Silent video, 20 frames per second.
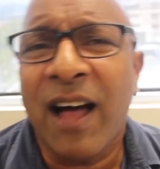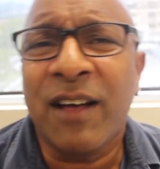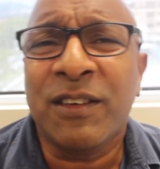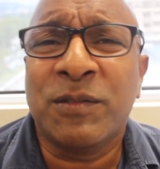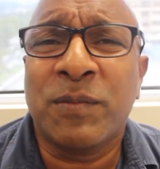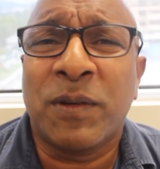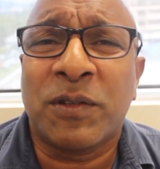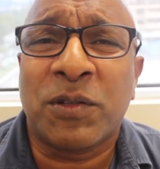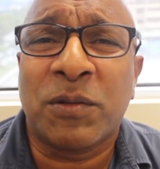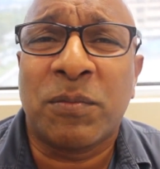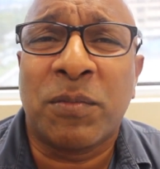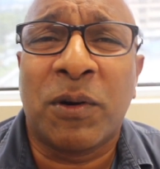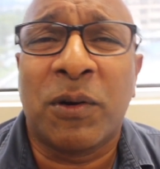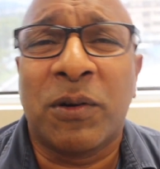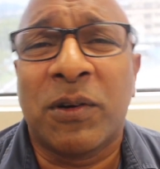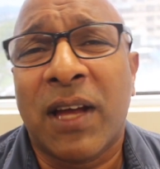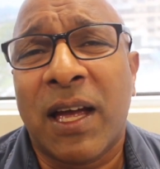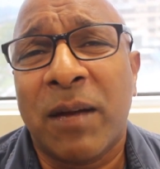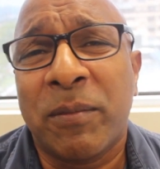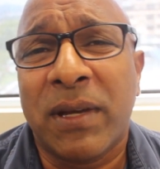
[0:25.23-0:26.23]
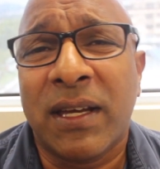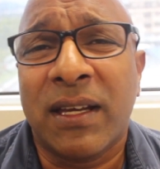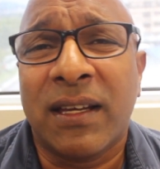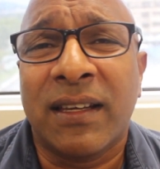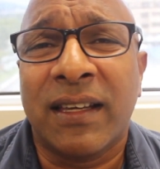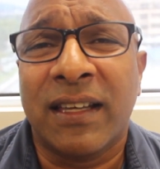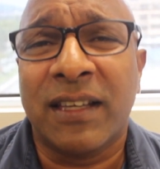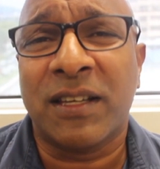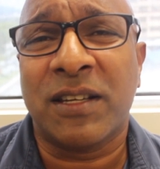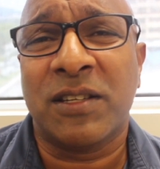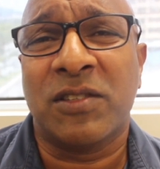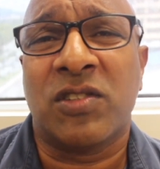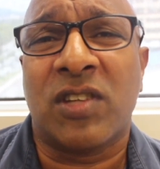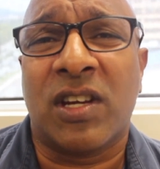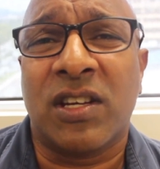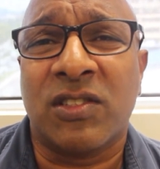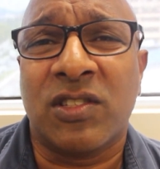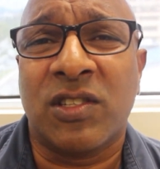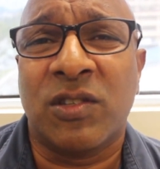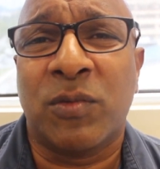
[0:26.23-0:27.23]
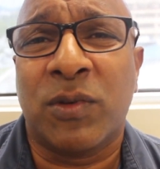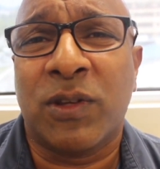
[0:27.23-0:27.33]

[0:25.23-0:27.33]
Our special programming in conjunction